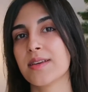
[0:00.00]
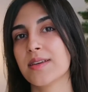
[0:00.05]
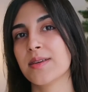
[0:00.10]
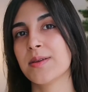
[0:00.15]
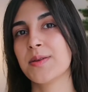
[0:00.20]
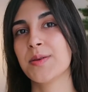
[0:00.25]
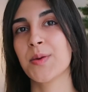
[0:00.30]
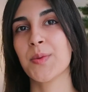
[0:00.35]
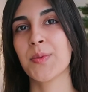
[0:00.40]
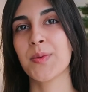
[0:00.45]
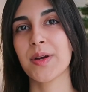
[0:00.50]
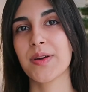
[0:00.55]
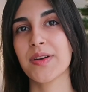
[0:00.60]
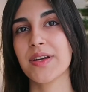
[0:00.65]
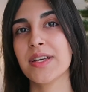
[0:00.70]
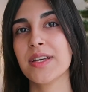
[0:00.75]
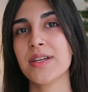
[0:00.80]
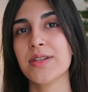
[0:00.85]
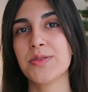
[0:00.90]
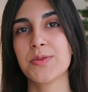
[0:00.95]
You know,
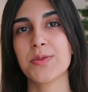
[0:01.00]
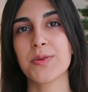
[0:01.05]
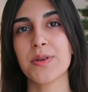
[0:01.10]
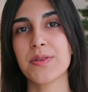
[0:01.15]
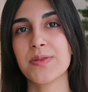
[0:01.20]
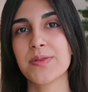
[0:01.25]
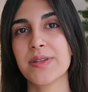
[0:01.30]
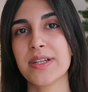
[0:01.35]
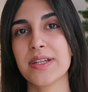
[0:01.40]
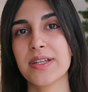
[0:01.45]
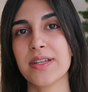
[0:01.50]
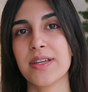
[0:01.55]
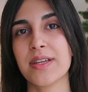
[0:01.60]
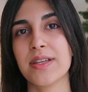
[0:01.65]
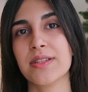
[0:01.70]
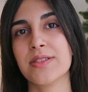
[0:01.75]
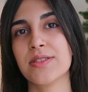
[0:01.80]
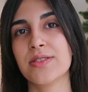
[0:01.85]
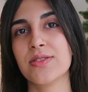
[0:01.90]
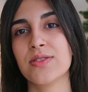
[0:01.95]
wearing a jewelry
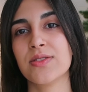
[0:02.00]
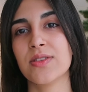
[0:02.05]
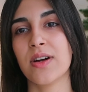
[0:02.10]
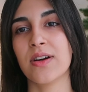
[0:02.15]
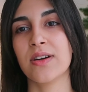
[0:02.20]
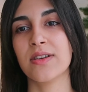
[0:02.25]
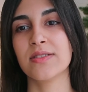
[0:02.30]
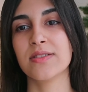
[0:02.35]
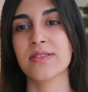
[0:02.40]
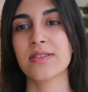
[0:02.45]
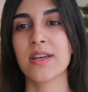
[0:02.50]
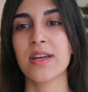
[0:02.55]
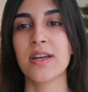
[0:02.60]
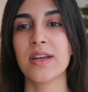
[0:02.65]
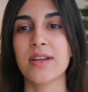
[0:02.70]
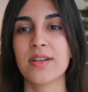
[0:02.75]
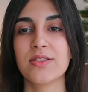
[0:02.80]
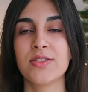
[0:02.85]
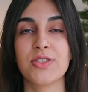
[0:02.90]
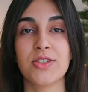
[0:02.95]
is not
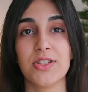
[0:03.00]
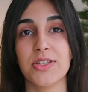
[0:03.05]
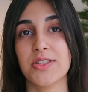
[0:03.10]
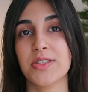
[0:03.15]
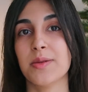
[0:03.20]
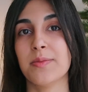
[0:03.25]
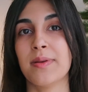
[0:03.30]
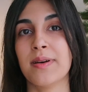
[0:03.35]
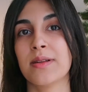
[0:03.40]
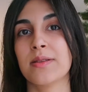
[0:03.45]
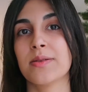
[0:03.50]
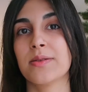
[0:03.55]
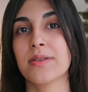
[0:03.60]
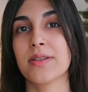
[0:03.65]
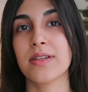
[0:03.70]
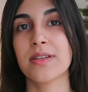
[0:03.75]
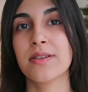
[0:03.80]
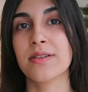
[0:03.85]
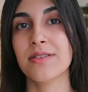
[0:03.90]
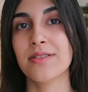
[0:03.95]
just about
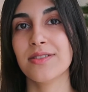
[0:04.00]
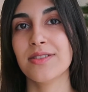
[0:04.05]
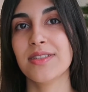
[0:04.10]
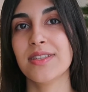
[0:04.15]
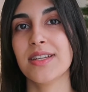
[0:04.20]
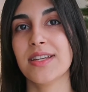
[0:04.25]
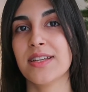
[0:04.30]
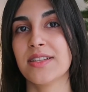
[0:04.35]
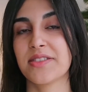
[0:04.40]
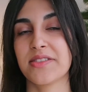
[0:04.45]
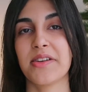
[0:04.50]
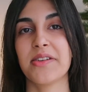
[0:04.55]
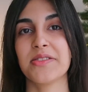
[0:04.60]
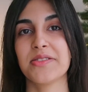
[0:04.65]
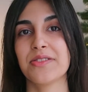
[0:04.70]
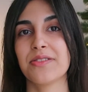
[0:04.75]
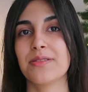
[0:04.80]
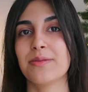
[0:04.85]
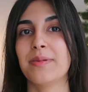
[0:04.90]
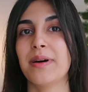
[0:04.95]
looking good, it's
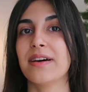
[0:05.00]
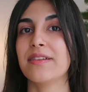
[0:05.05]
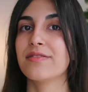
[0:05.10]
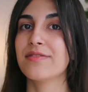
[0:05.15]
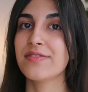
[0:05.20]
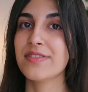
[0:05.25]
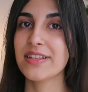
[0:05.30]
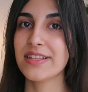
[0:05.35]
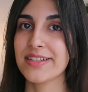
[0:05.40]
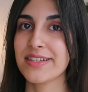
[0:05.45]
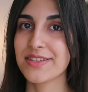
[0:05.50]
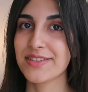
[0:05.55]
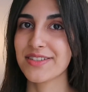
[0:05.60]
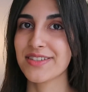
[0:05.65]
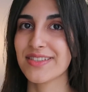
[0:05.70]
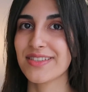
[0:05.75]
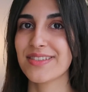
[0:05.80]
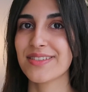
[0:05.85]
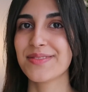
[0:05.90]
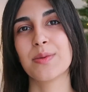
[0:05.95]
also about feeling
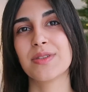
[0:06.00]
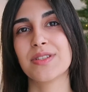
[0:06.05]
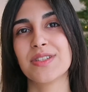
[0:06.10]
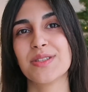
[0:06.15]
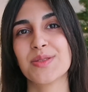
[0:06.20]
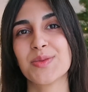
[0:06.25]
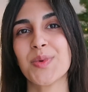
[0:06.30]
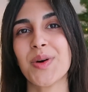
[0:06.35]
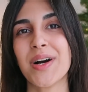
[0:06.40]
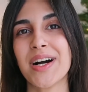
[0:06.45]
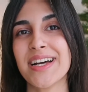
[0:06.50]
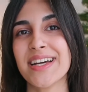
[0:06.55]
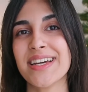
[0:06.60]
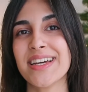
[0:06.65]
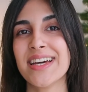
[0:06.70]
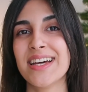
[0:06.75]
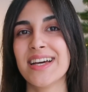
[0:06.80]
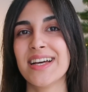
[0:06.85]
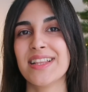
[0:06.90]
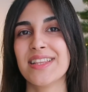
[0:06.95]
good, which is
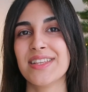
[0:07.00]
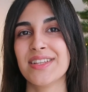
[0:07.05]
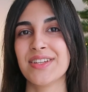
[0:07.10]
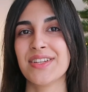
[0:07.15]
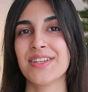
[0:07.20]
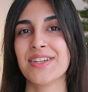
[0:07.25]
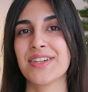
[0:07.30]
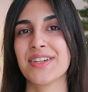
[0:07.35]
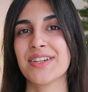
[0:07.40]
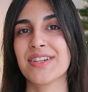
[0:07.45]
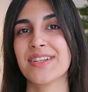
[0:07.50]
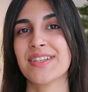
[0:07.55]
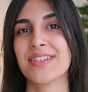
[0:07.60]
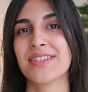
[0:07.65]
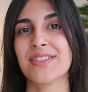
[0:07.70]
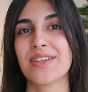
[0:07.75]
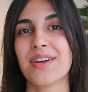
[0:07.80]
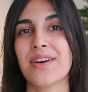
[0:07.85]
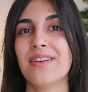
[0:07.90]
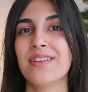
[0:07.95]
why Linjer
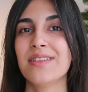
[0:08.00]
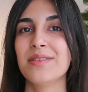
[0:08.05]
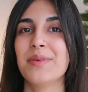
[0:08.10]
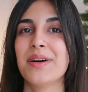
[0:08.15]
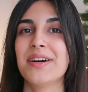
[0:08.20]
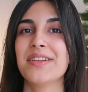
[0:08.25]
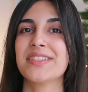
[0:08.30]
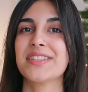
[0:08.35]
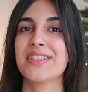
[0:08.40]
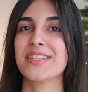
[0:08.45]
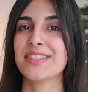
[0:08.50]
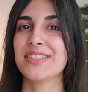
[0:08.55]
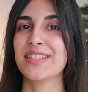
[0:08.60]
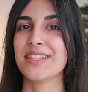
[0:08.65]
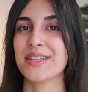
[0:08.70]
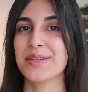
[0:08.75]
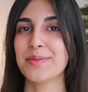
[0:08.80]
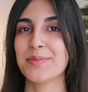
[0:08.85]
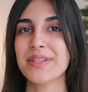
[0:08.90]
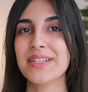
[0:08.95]
is all about
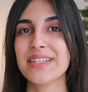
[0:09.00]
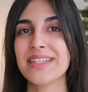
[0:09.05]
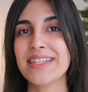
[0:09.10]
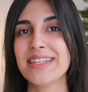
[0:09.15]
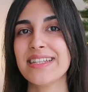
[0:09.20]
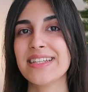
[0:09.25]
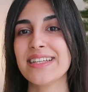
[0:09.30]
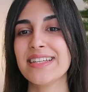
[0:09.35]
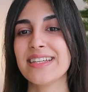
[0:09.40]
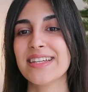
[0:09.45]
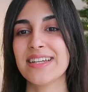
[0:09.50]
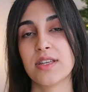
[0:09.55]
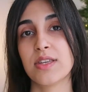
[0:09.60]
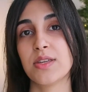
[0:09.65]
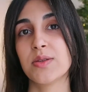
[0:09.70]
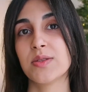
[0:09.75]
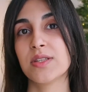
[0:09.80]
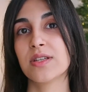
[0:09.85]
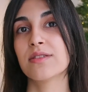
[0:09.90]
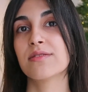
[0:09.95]
sustainability,
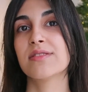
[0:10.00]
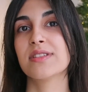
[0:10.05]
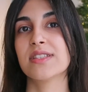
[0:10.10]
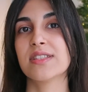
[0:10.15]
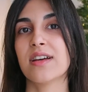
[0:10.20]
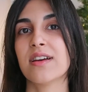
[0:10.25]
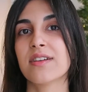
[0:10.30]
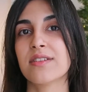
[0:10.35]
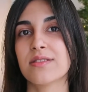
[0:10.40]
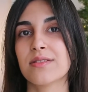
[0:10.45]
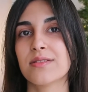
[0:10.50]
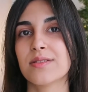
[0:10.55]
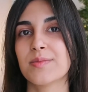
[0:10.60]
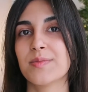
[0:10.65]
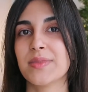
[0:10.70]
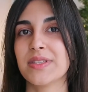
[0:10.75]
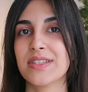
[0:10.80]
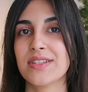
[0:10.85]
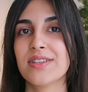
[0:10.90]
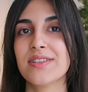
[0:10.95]
using recycled
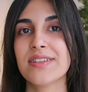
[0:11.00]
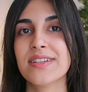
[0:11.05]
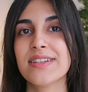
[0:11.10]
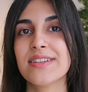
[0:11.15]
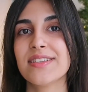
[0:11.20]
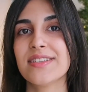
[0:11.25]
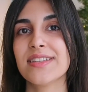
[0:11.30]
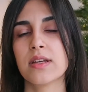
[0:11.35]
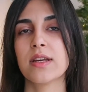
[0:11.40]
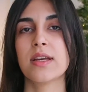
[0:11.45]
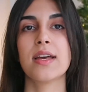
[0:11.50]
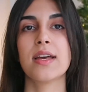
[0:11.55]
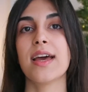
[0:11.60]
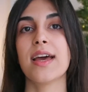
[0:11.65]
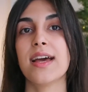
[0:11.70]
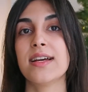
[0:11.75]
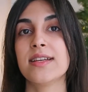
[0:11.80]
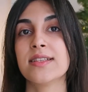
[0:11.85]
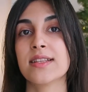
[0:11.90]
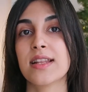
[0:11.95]
material
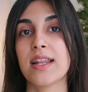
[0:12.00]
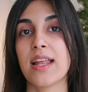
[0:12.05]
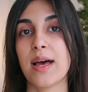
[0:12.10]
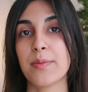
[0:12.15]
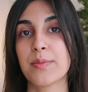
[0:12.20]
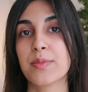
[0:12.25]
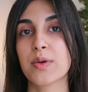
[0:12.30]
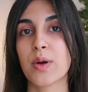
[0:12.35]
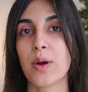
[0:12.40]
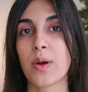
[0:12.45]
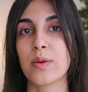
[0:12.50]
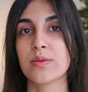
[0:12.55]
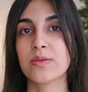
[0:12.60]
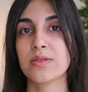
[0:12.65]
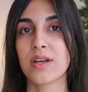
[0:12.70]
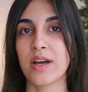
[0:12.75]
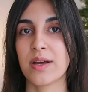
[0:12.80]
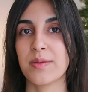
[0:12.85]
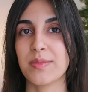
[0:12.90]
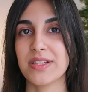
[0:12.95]
and lab-grown
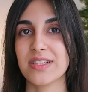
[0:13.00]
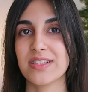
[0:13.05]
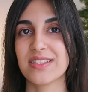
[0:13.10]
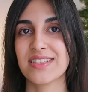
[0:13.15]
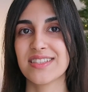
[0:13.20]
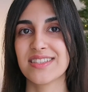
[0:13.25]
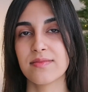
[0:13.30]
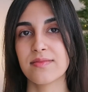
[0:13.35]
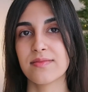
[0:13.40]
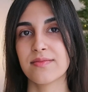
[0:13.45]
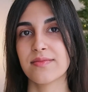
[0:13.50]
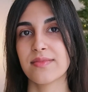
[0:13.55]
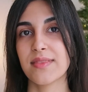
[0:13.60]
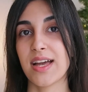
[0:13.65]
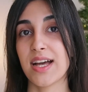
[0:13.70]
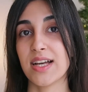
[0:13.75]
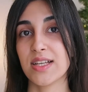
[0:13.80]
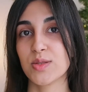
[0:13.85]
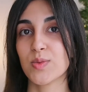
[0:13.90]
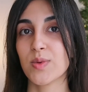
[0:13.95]
diamonds,
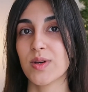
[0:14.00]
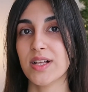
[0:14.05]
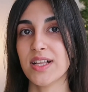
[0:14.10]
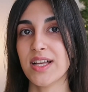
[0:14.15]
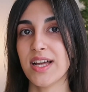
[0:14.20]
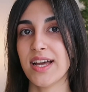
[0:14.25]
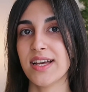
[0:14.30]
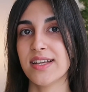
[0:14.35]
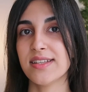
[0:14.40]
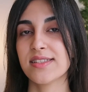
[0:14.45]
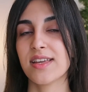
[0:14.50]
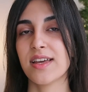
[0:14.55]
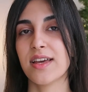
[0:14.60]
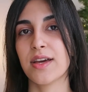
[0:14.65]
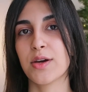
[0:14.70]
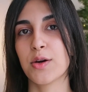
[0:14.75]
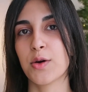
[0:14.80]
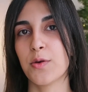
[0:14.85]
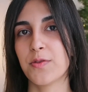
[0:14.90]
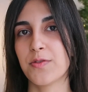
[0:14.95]
as well as
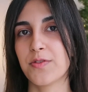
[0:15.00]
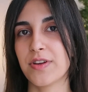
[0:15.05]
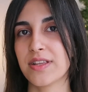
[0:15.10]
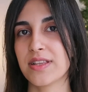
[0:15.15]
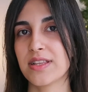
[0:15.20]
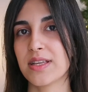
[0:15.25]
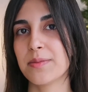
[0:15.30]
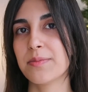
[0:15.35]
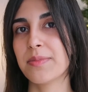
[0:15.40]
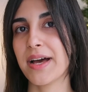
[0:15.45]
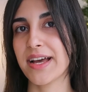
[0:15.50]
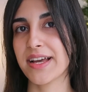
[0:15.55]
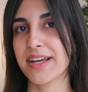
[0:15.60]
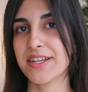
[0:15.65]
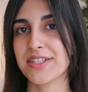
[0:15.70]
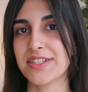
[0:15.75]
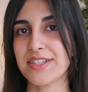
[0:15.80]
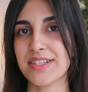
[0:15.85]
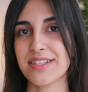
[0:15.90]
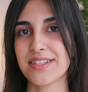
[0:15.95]
eco-friendly
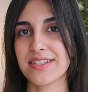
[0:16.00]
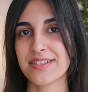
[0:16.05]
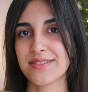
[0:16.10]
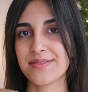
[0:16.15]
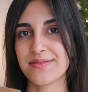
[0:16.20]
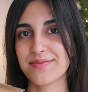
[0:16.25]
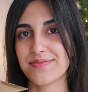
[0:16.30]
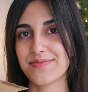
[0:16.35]
packaging.